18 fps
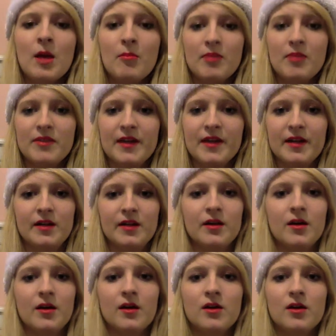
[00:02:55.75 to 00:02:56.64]
But then
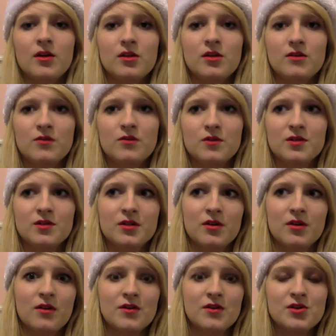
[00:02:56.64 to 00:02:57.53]
you've also
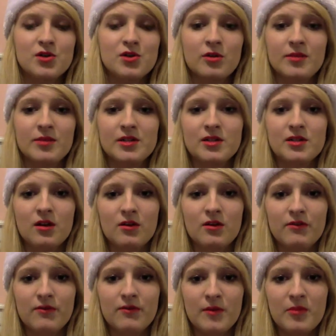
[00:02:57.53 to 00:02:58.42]
got the story being
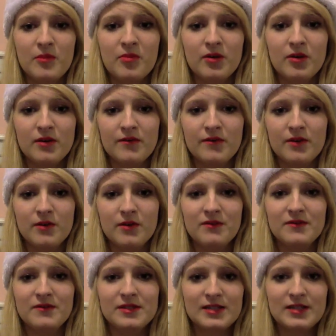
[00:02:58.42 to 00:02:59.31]
told from the point of view of
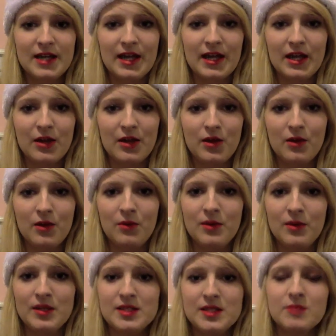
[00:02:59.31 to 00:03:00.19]
Day, who
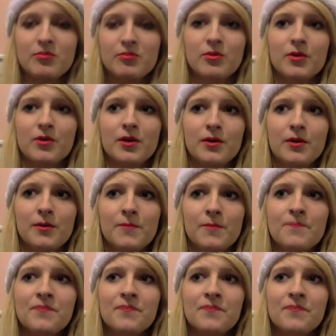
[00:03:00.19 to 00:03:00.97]
is a boy who